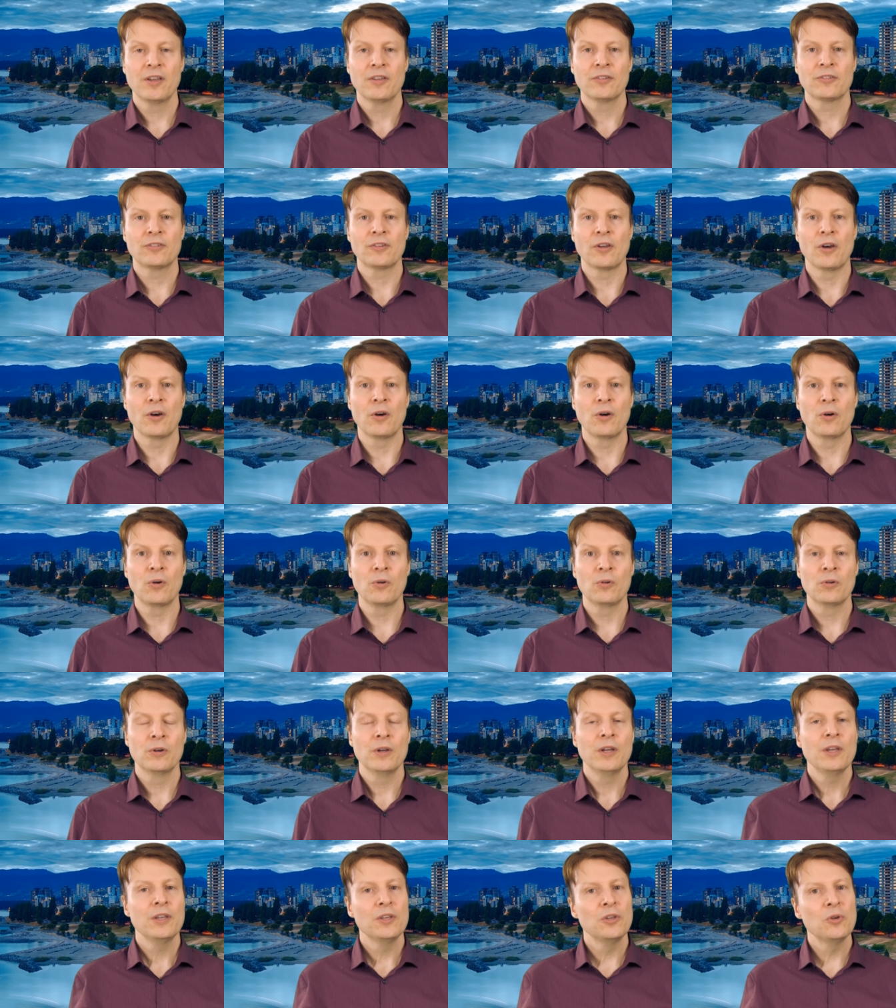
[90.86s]
So
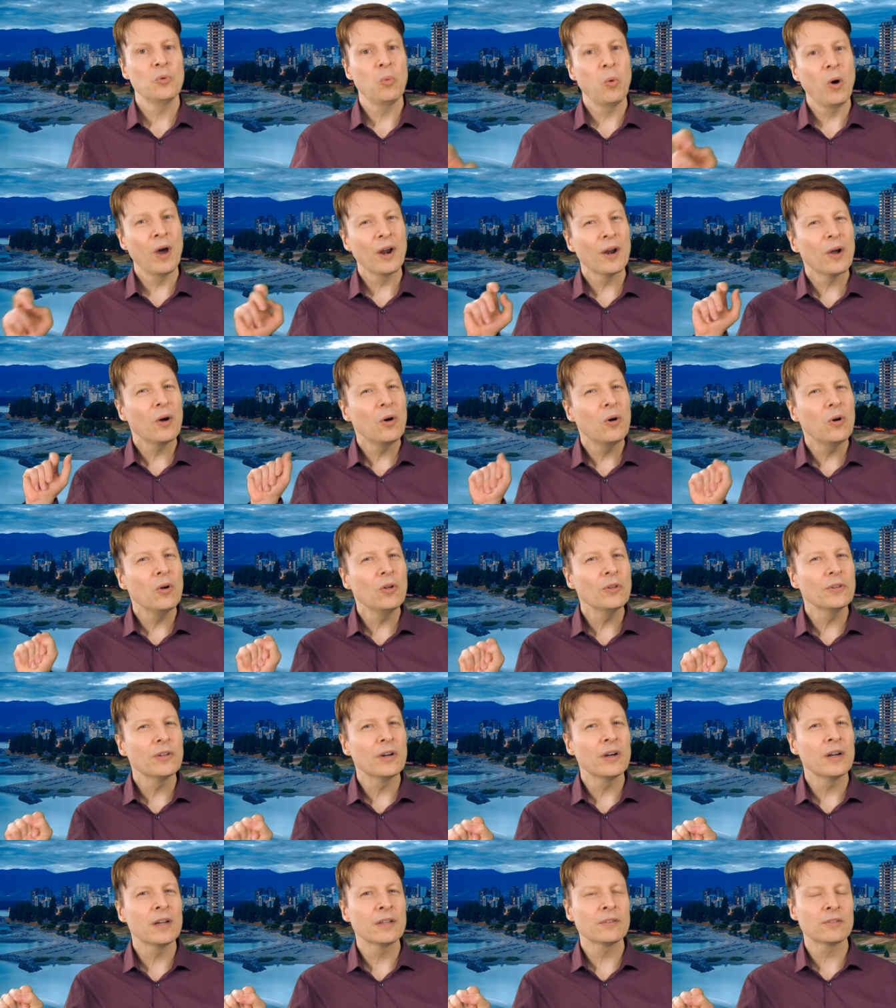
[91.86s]
you want to hold
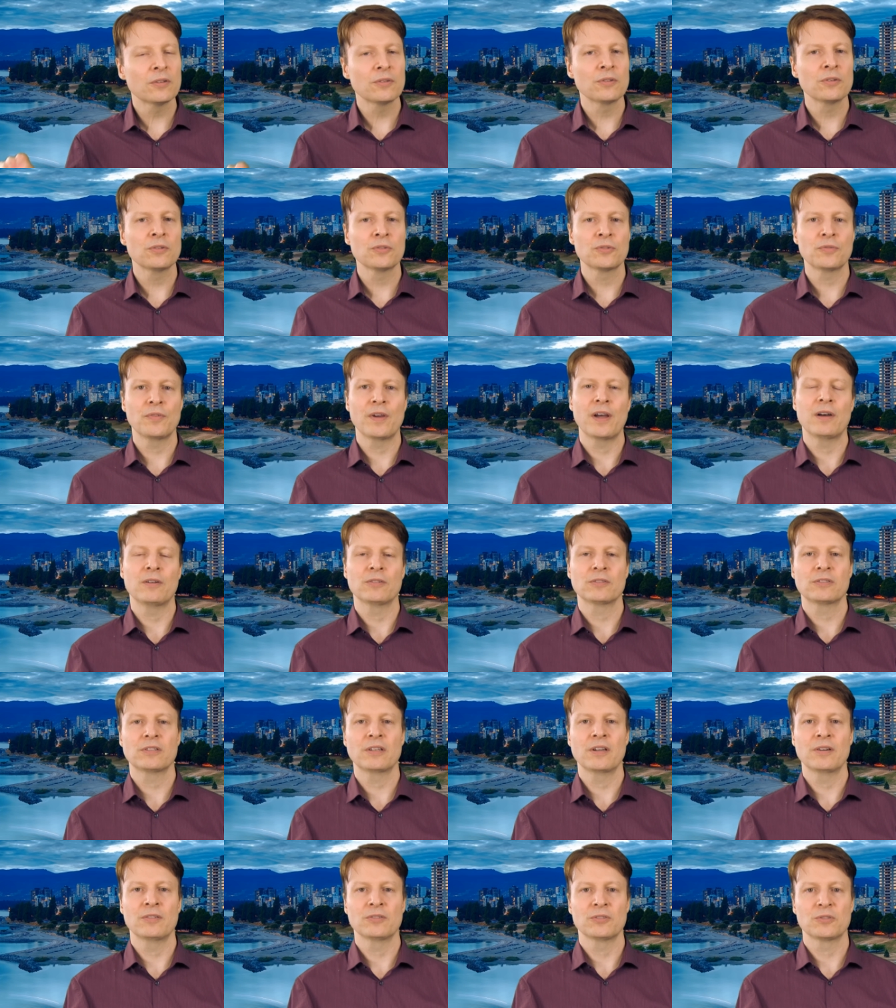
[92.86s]
on to those vowel
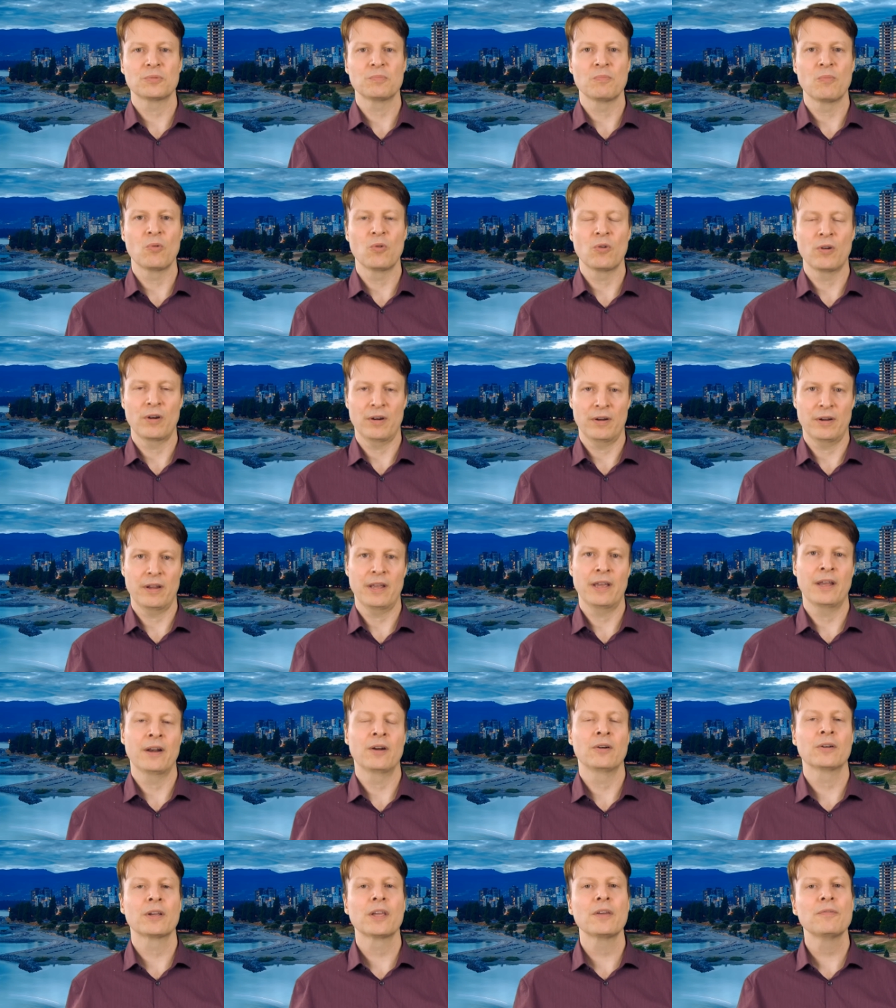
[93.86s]
sounds more.
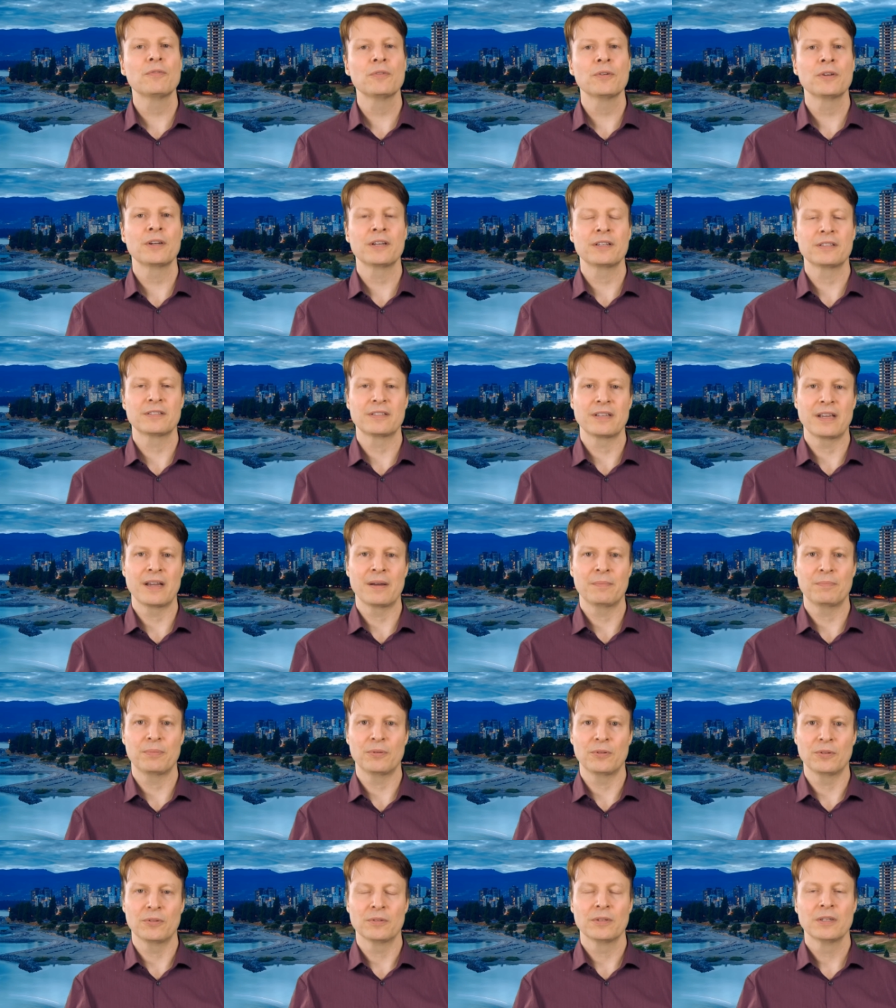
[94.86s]
And I'll give you an
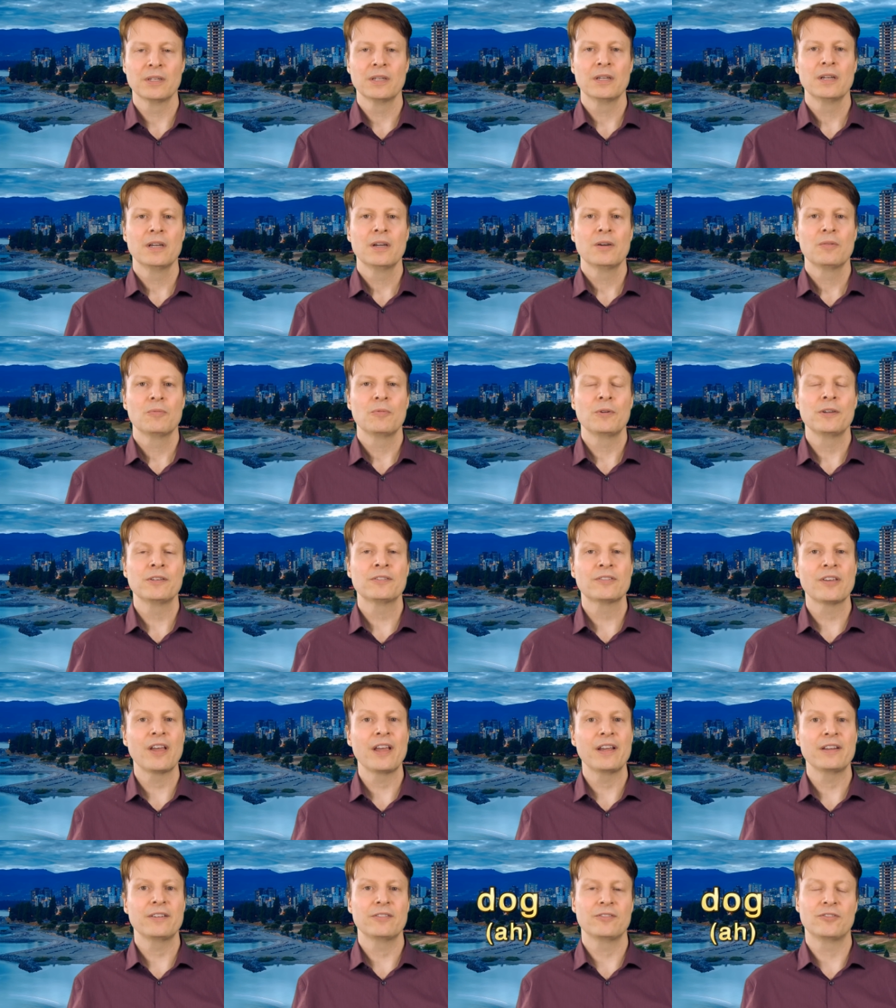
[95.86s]
example. We
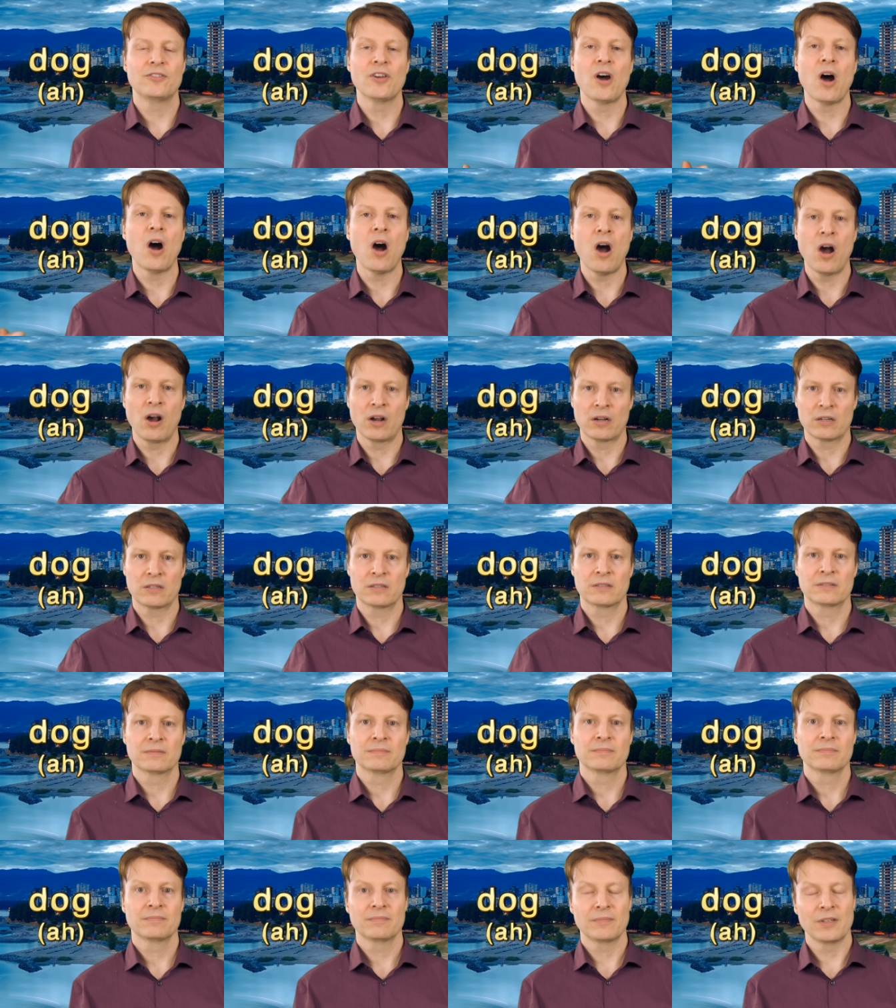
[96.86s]
say dog.
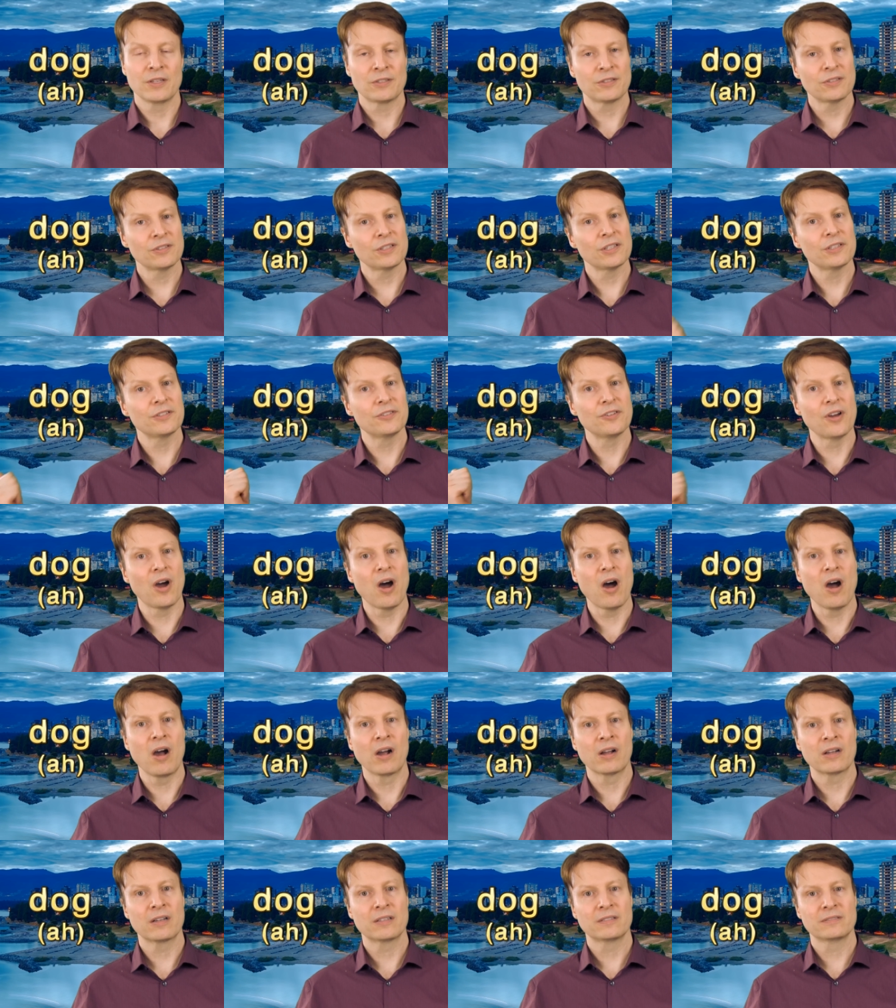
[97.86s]
This is a
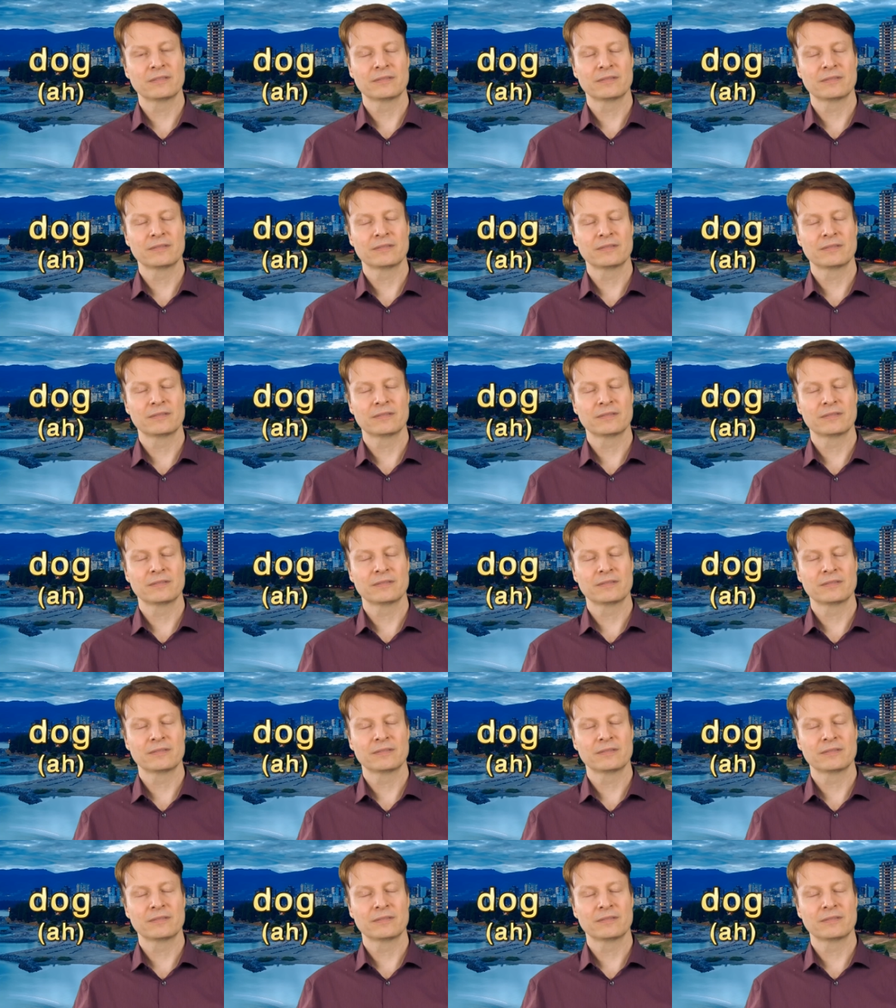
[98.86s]
dog.